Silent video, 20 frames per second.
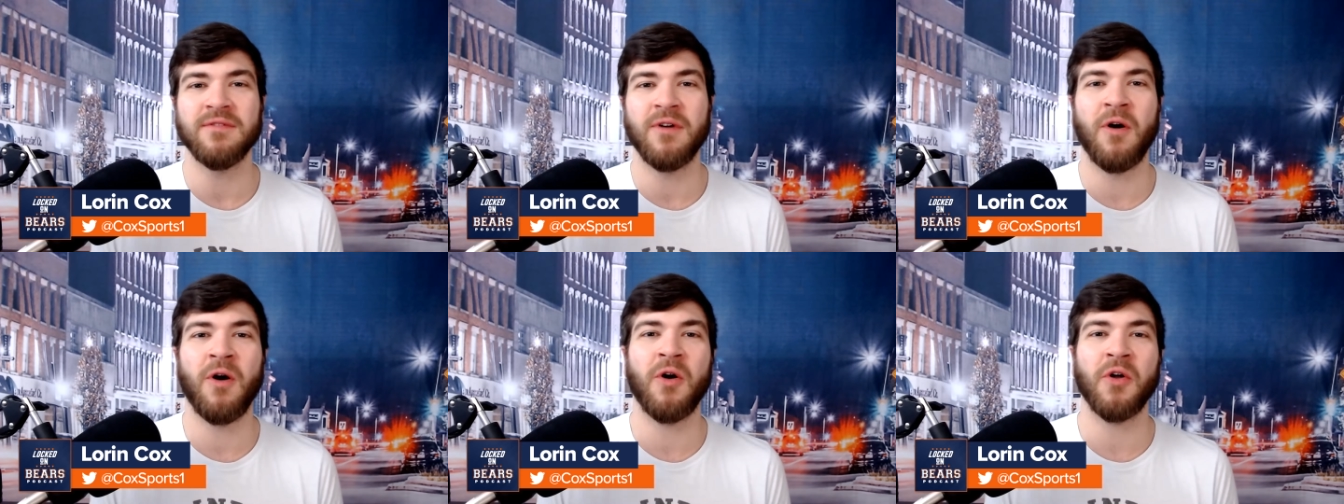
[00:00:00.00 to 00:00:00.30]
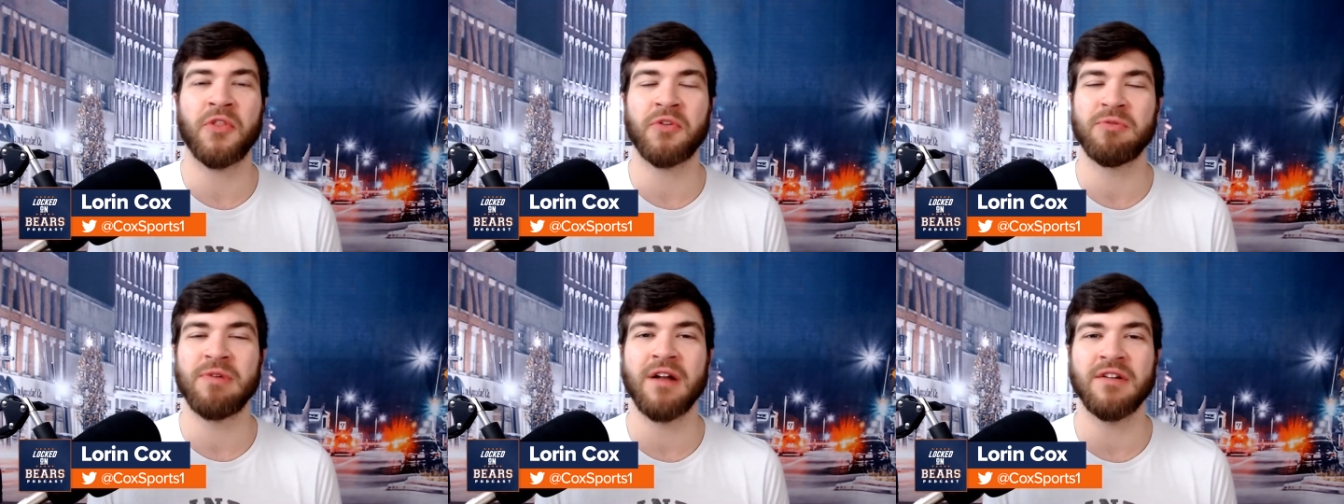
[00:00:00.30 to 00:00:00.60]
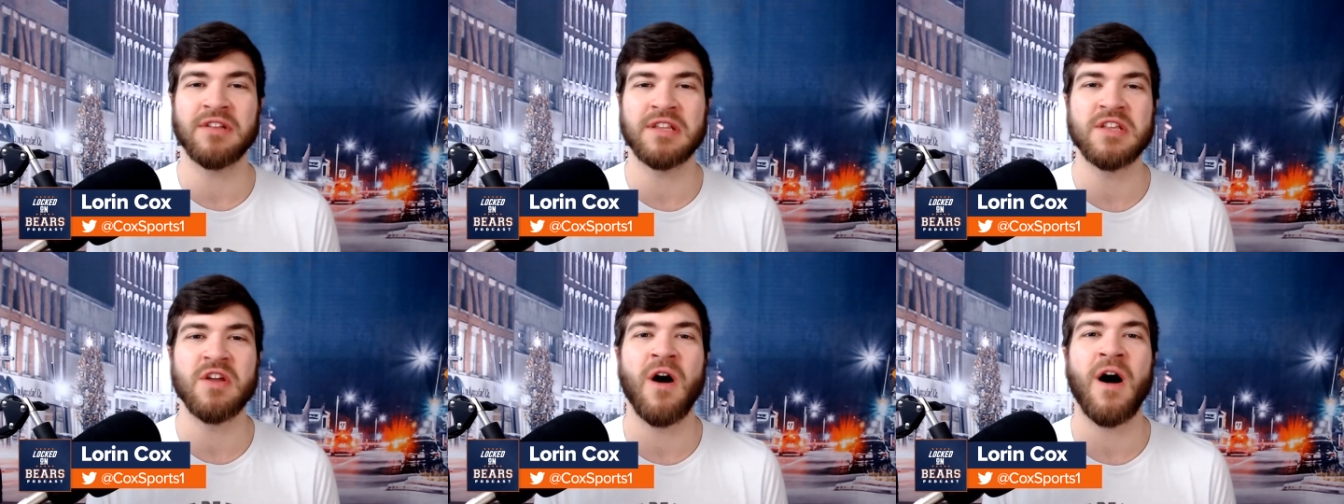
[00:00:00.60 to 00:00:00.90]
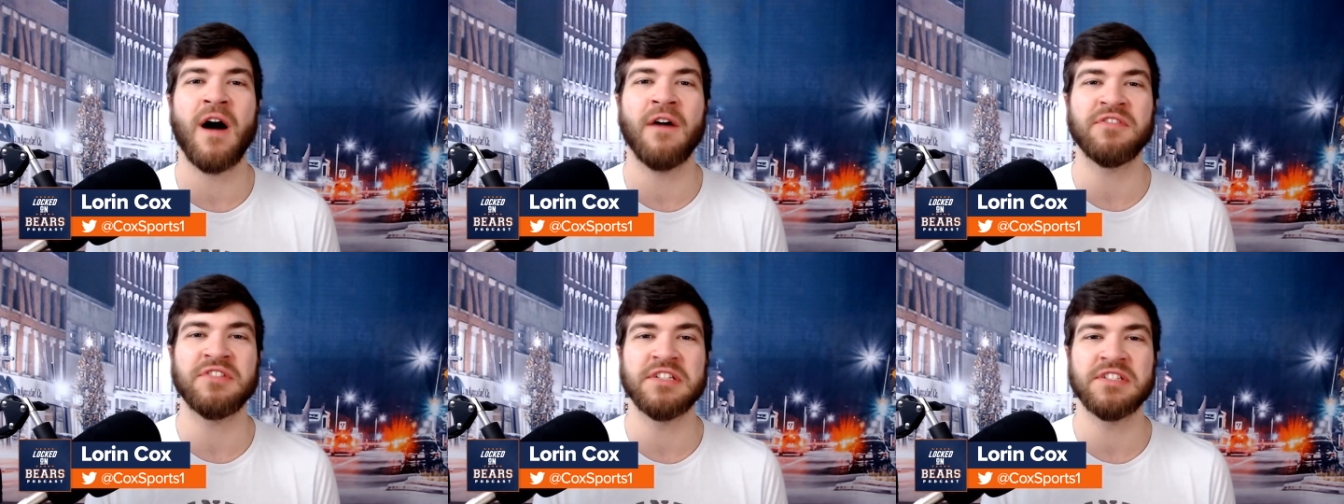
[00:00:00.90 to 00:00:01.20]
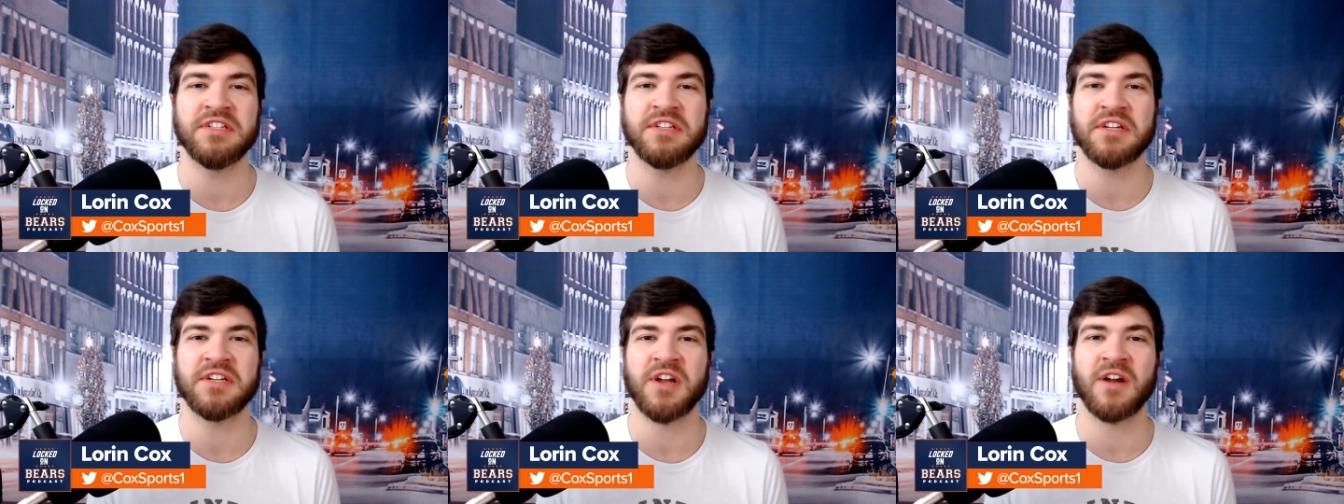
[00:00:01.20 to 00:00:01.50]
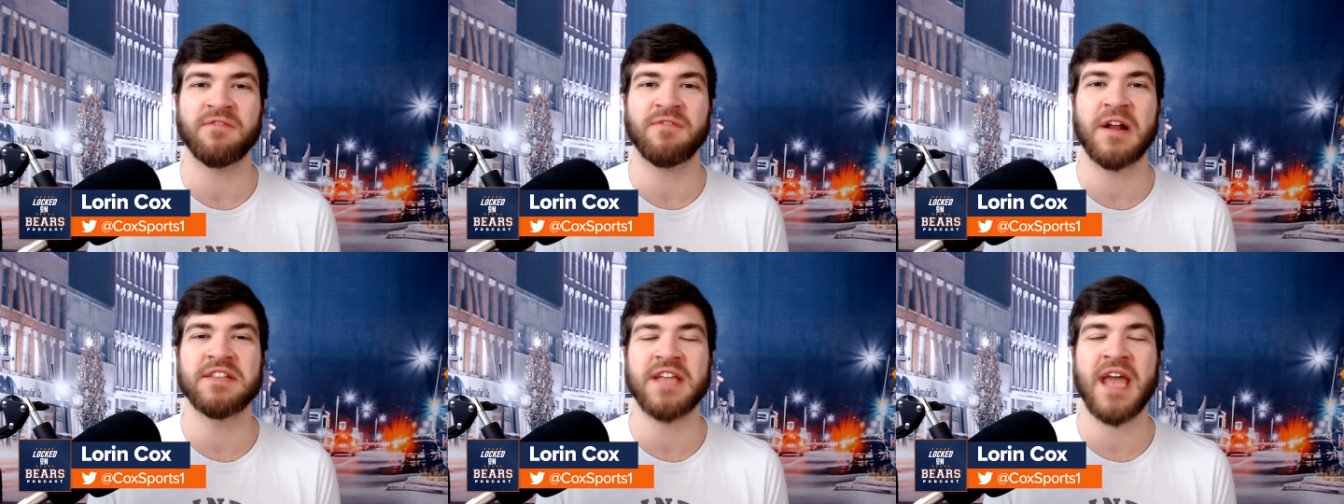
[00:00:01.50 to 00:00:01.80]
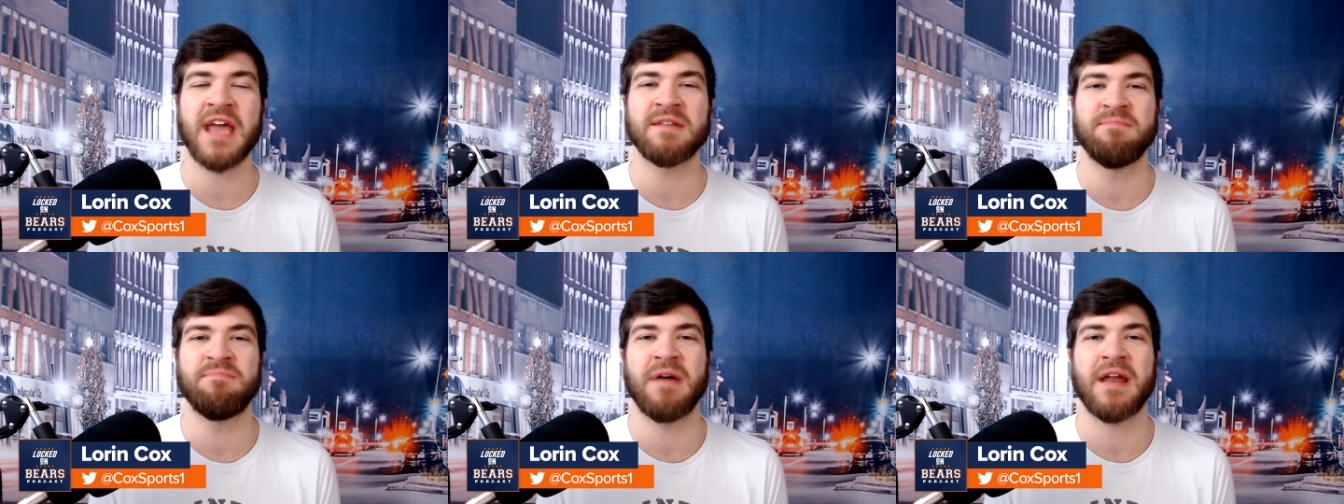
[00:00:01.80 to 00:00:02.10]
all throughout the offseason because our friends
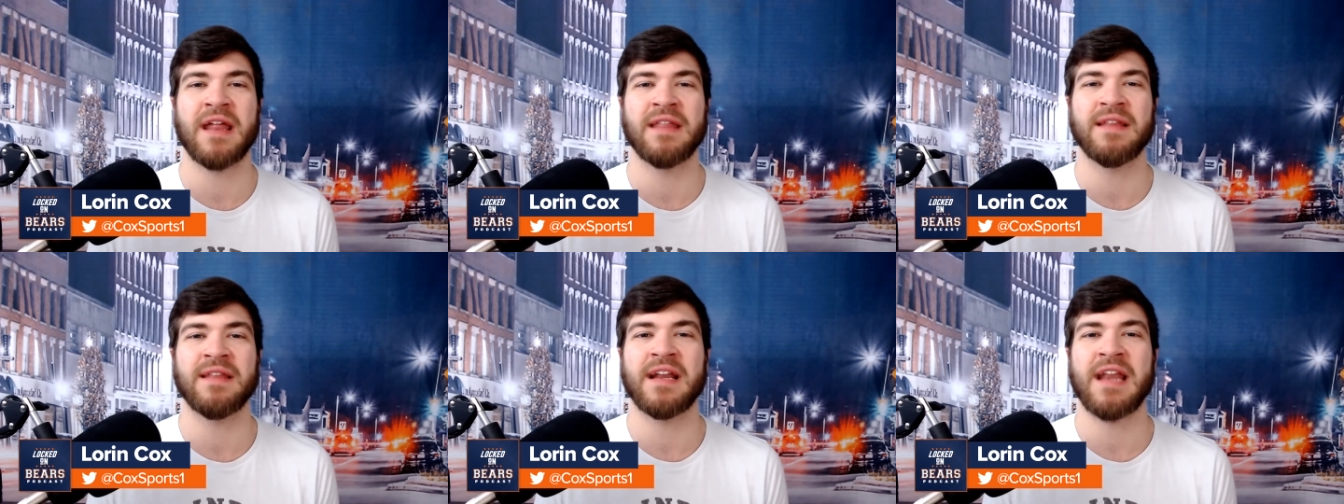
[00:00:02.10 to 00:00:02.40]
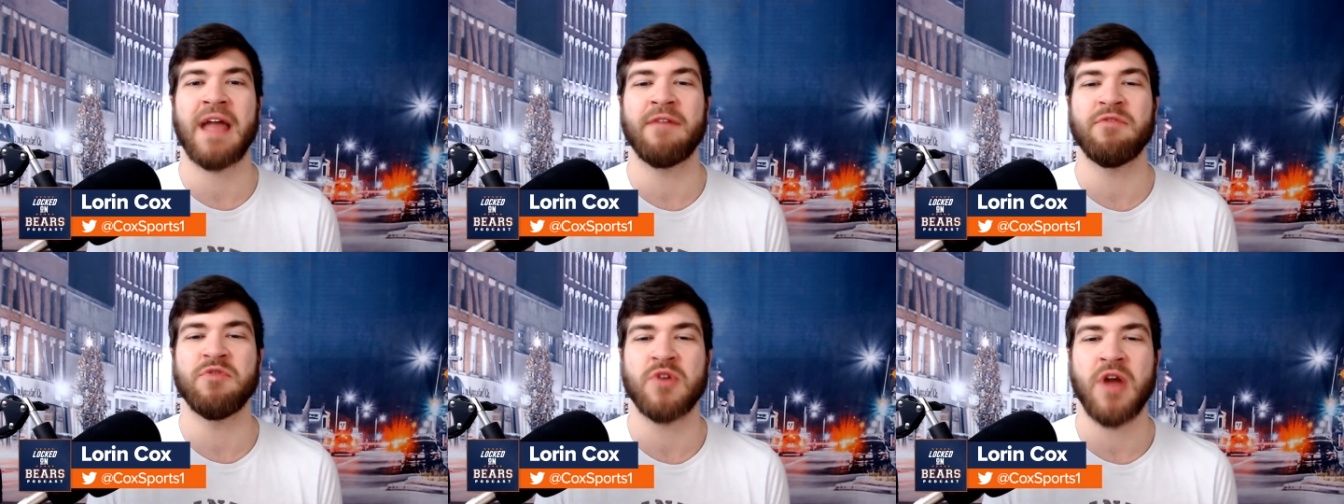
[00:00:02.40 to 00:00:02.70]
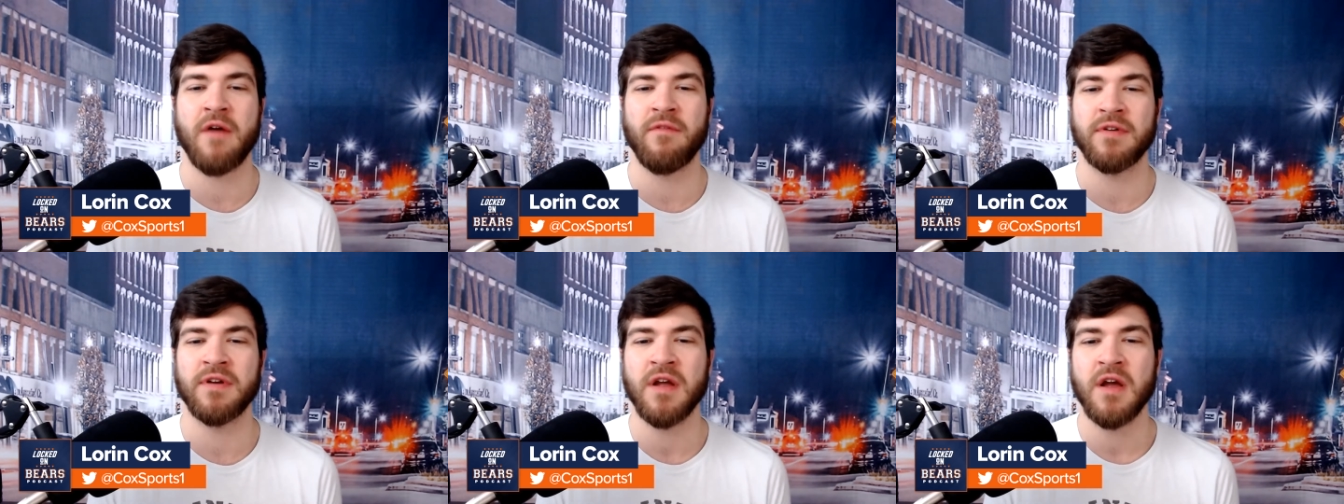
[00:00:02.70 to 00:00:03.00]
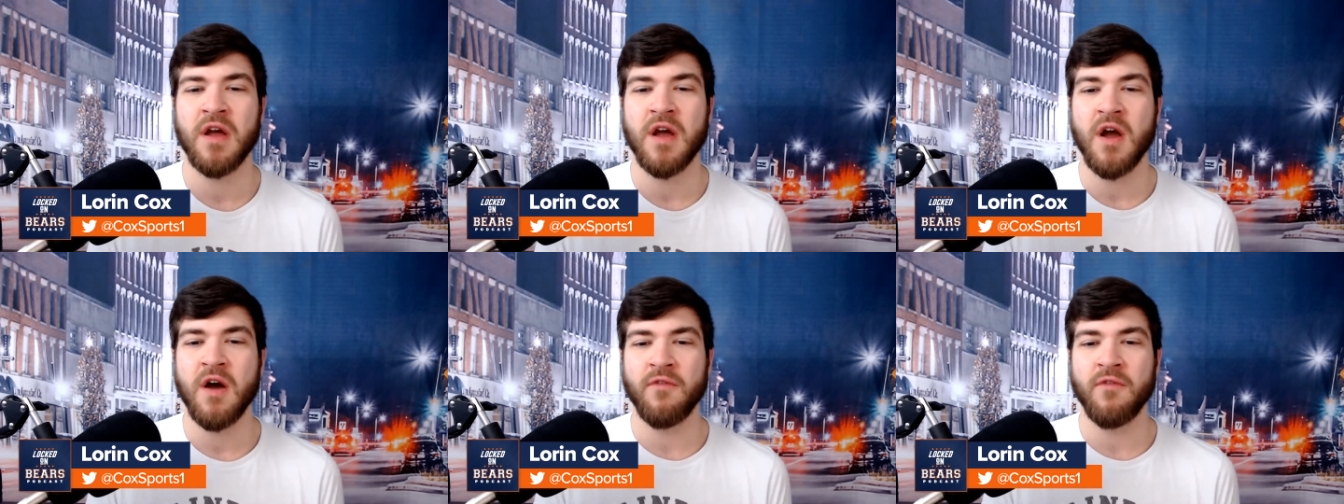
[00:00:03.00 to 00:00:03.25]
at BetOnline have you covered